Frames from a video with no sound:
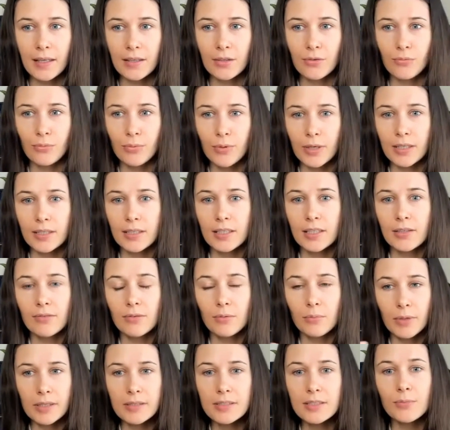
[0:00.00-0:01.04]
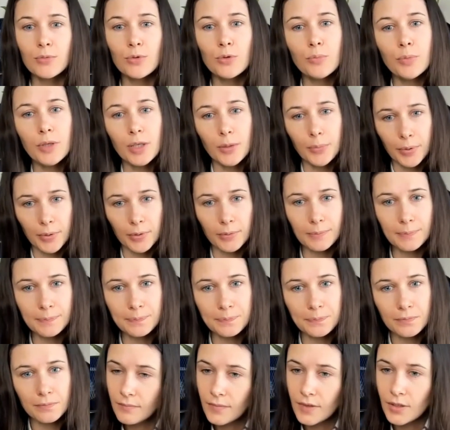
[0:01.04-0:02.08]
and where he will meet some new people.
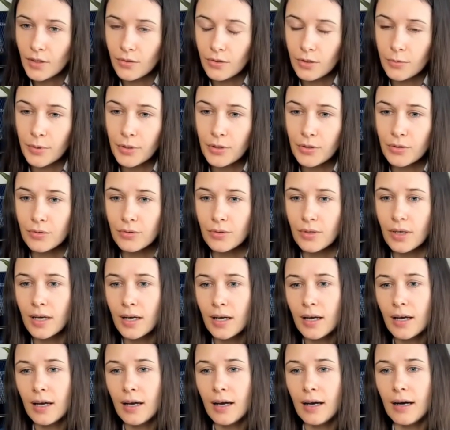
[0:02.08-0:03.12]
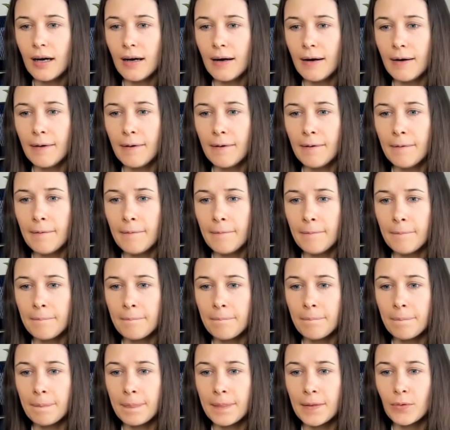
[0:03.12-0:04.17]
It could be two,
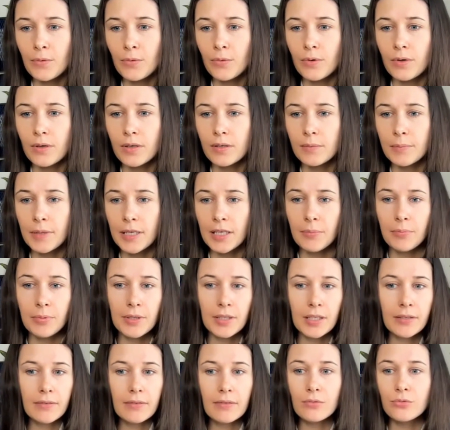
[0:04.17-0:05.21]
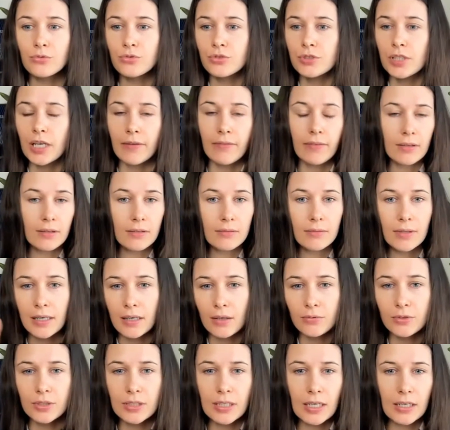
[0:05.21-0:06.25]
um, or maybe he will travel
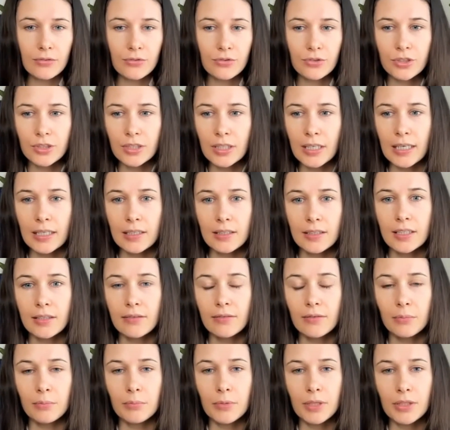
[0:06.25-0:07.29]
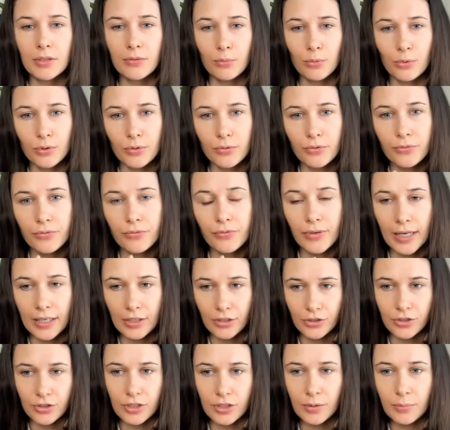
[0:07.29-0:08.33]
around the country and he will meet more
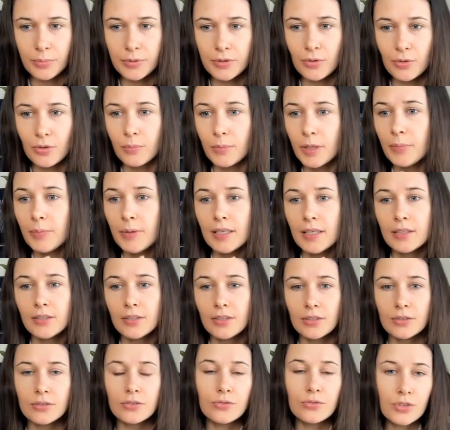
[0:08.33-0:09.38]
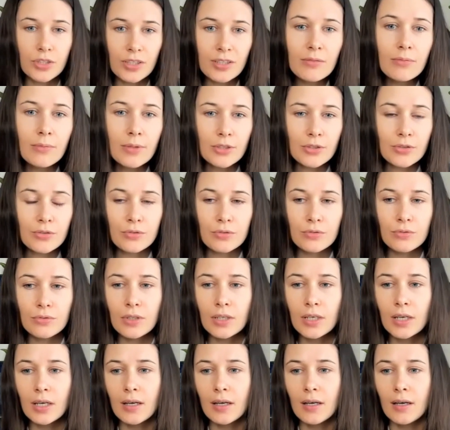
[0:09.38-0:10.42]
friendships. Or maybe it his dream was
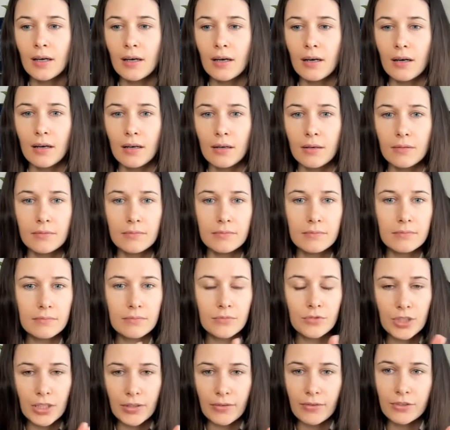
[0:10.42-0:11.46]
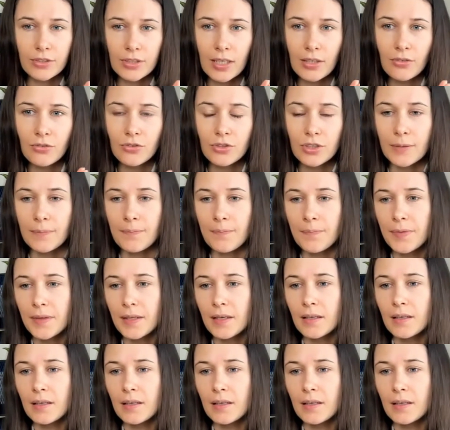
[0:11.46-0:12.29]
to um, travel the country.